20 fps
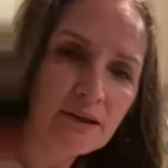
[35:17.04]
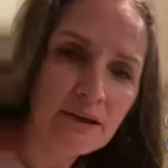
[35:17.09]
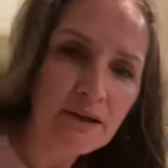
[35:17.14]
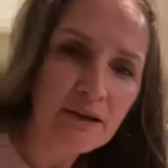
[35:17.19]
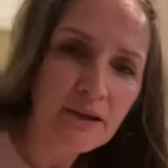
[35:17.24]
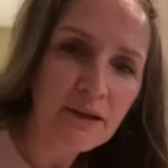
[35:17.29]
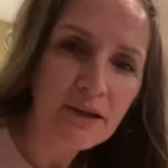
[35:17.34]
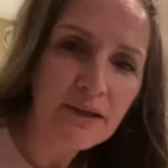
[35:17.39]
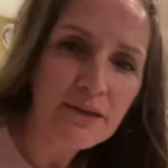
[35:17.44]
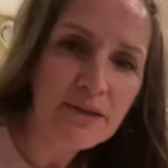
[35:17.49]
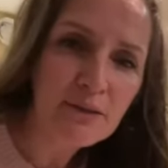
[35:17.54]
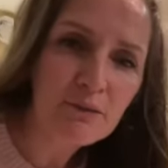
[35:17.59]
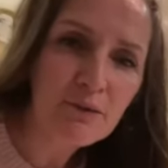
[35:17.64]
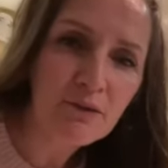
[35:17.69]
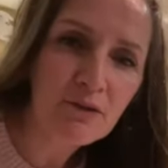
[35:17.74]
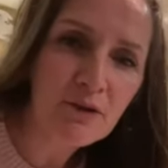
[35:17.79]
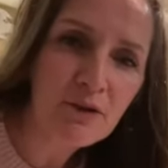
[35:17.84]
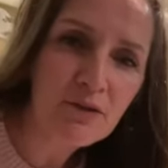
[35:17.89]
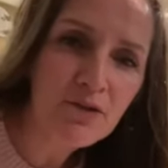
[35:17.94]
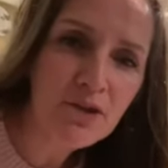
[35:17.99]
Can some of
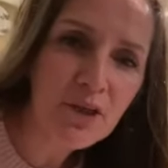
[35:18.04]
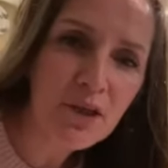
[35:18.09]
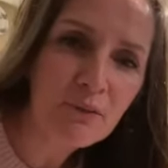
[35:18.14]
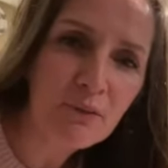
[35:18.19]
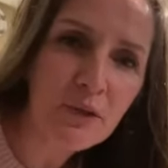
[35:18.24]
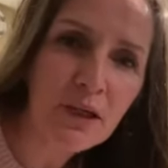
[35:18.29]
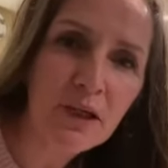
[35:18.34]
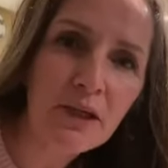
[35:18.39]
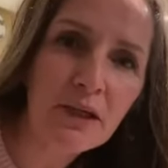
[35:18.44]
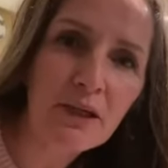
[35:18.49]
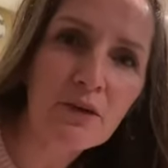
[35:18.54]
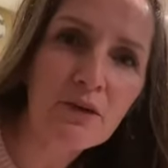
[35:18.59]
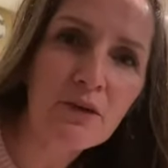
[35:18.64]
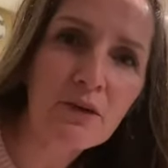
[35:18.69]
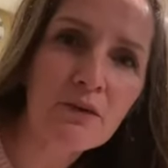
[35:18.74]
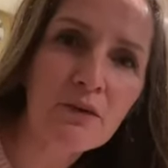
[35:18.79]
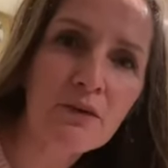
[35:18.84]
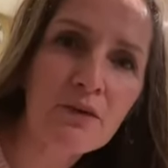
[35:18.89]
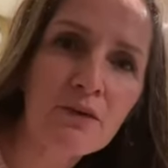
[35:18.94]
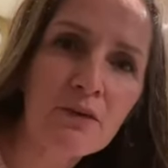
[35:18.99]
you tell me how you turn
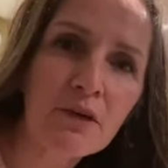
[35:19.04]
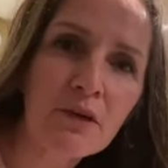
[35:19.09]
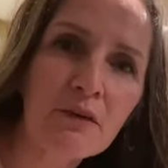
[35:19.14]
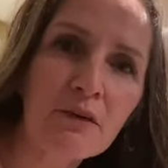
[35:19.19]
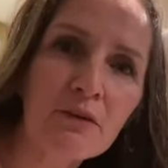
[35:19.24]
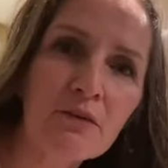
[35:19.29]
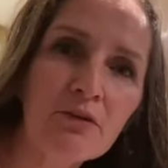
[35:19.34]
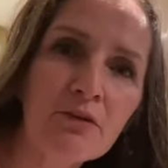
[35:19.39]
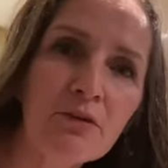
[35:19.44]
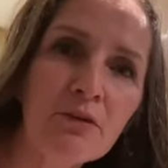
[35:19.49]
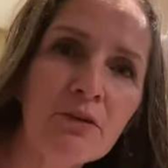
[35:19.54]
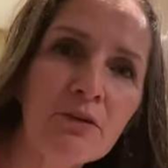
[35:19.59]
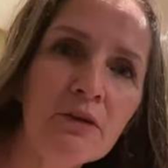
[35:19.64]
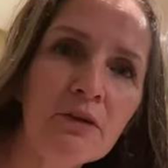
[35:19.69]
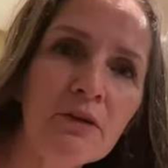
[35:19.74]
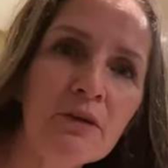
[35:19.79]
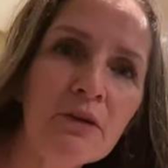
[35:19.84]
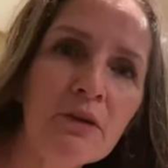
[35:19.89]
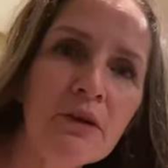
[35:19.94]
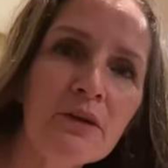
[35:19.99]
this thing off?
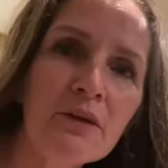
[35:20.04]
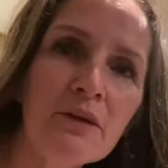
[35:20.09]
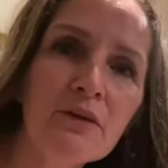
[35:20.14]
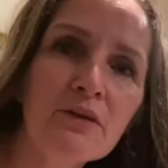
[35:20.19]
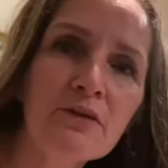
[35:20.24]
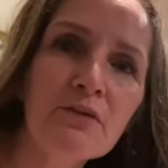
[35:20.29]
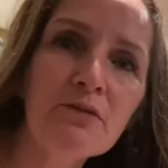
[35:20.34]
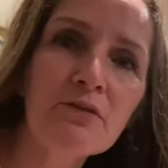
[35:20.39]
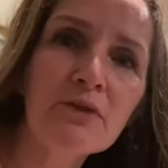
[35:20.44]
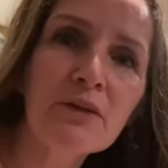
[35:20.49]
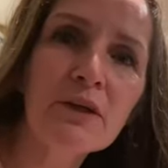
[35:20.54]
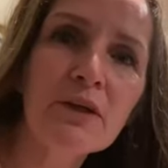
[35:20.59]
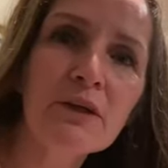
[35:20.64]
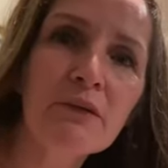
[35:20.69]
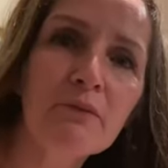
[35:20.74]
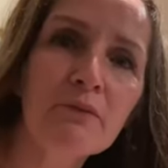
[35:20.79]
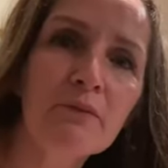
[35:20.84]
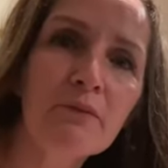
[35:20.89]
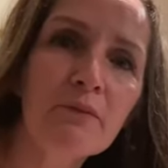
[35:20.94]
There's frickin'